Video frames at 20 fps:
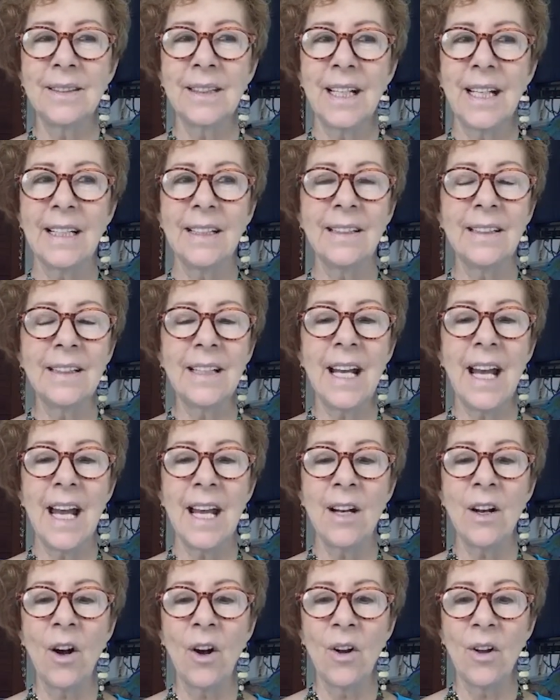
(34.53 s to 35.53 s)
And
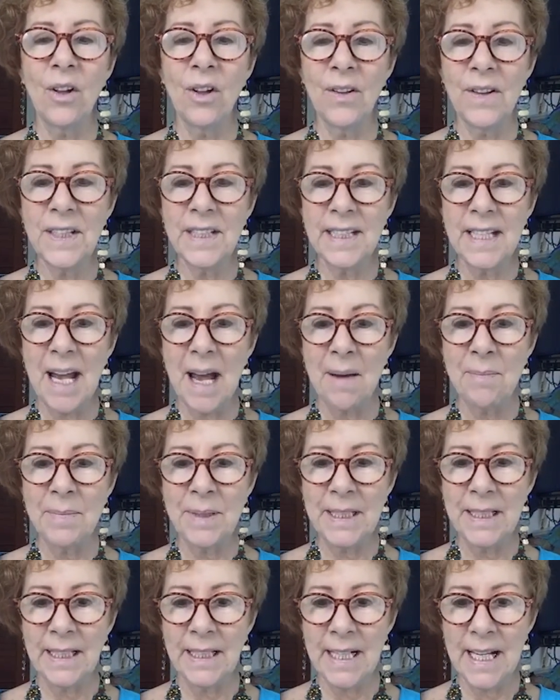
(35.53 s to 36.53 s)
all that's
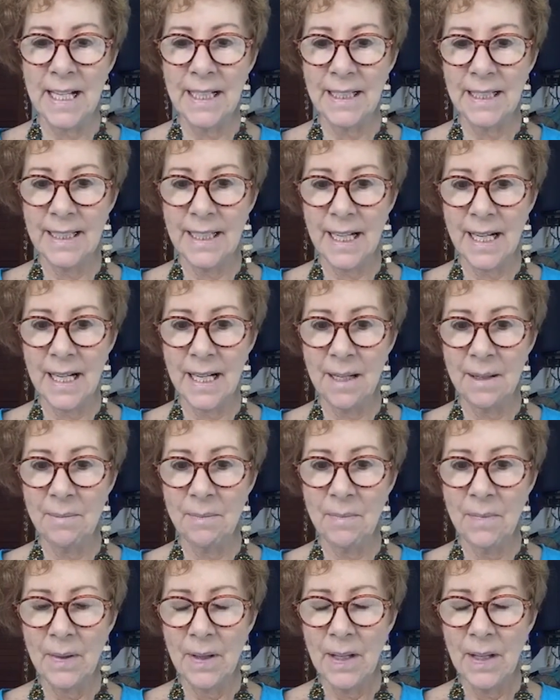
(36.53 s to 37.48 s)
happened in that time.